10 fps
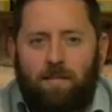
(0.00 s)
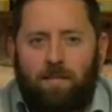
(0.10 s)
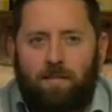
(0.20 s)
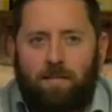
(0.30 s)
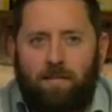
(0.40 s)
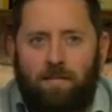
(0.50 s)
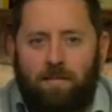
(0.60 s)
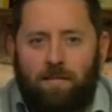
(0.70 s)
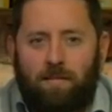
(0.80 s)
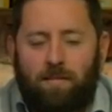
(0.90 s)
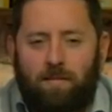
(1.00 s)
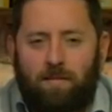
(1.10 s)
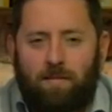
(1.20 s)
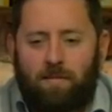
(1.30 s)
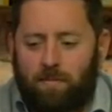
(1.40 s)

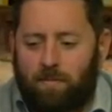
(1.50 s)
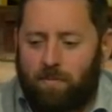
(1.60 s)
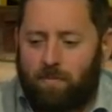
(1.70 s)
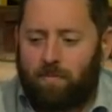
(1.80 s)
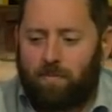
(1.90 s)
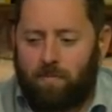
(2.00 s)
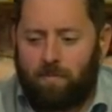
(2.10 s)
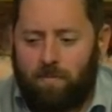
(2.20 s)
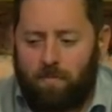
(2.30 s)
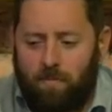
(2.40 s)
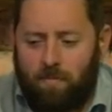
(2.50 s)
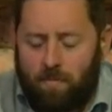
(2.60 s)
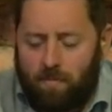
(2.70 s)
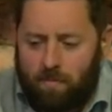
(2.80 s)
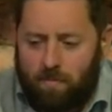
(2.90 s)

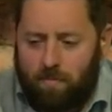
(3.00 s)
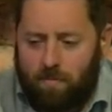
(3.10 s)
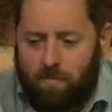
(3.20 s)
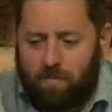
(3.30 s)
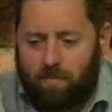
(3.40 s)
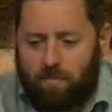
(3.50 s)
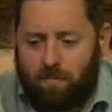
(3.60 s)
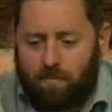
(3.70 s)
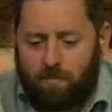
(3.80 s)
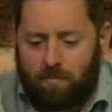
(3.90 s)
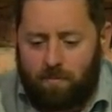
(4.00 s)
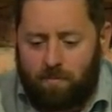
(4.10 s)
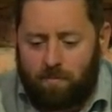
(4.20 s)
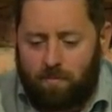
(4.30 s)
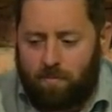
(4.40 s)

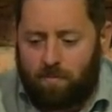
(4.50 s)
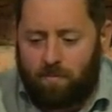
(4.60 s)
The person shown says nothing.